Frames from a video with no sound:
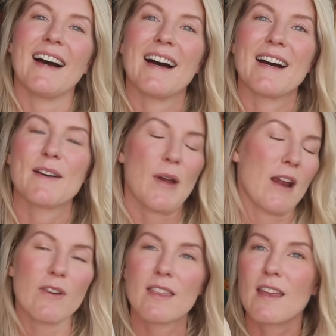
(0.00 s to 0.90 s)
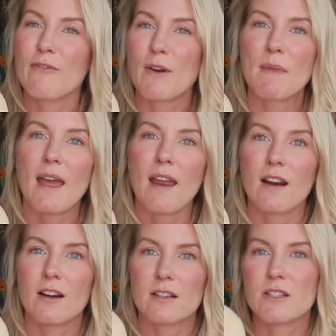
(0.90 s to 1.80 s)
Uh, everything from the
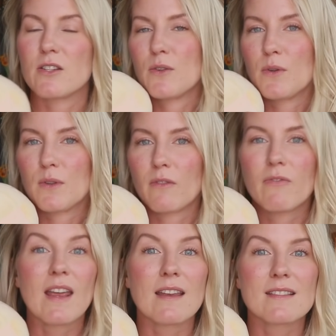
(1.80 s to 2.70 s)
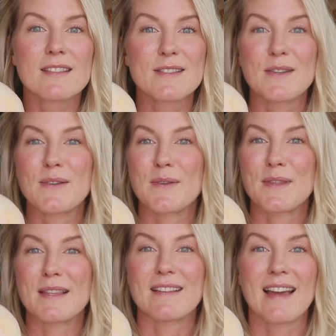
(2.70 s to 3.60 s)
hair to the face
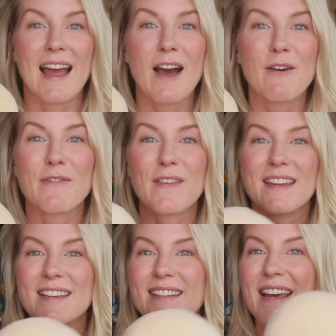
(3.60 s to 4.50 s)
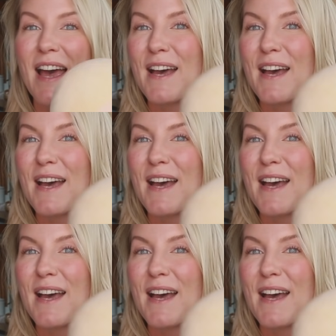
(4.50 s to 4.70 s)
to the outfit